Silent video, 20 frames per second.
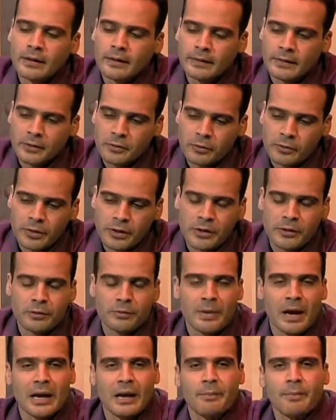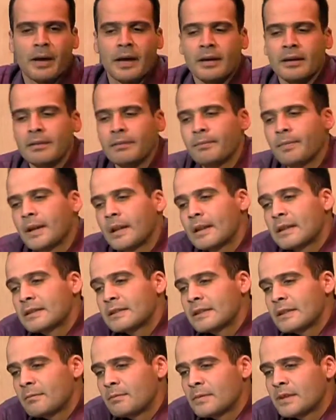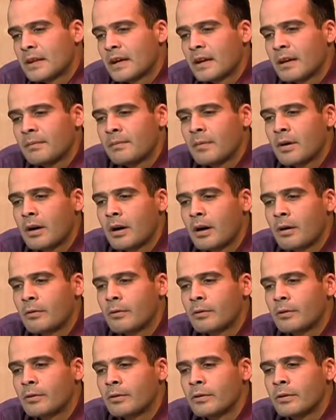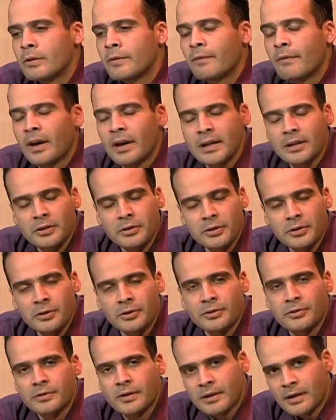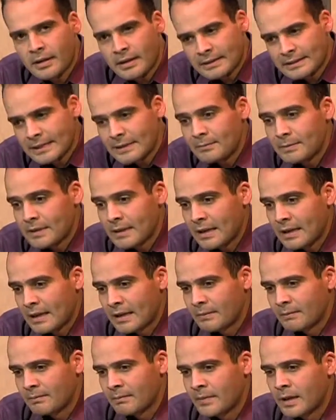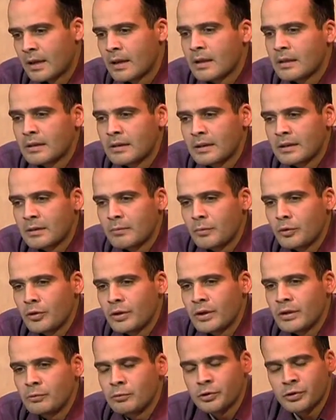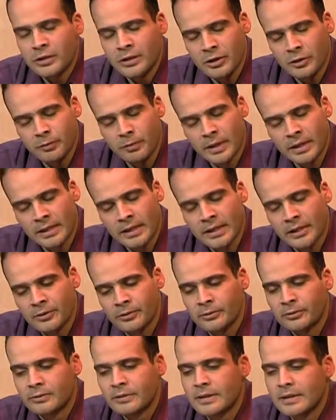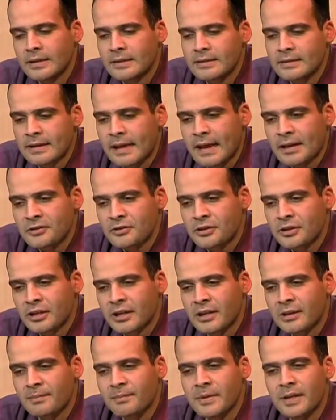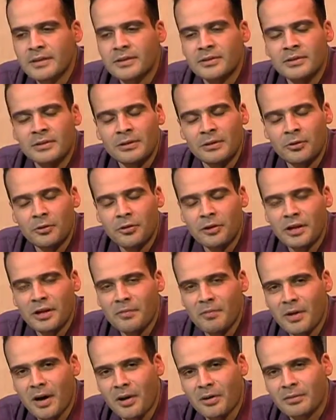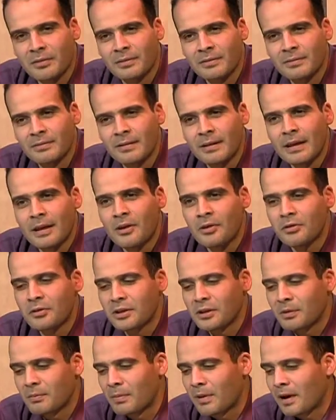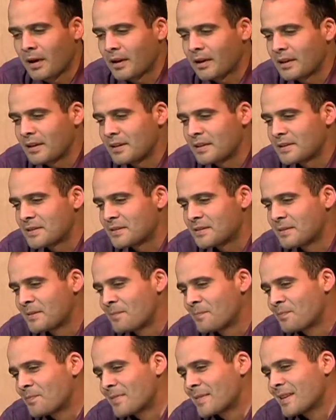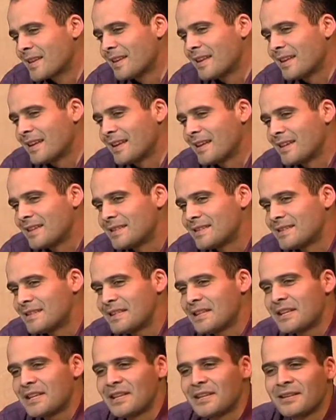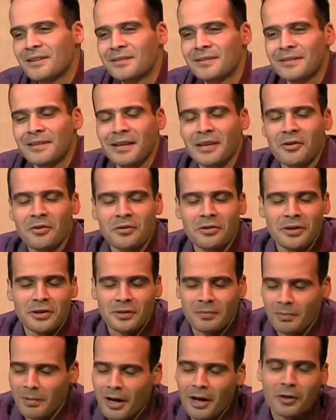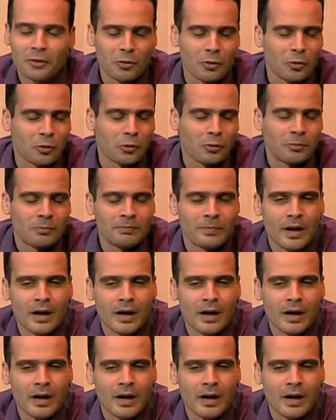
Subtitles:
coordinator in Mattapan, but at the same time our volunteers, and at the same time the community, which little by little is catching up. It's learning about Healthy on the Block, and it's seeing the Healthy on the Block logo